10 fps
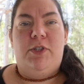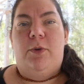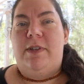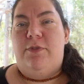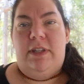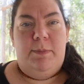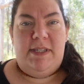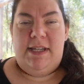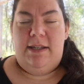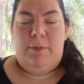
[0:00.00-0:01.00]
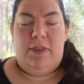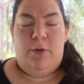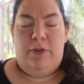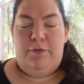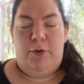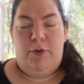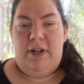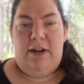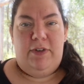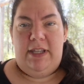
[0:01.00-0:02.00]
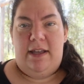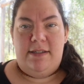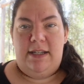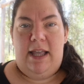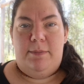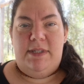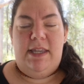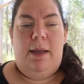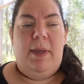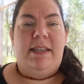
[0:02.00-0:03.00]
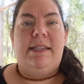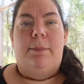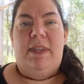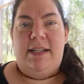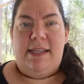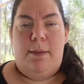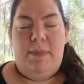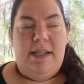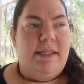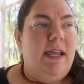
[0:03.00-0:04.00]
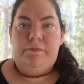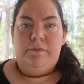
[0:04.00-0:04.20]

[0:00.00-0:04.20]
it's always really busy with all the food and everything else that comes up, and some things get missed.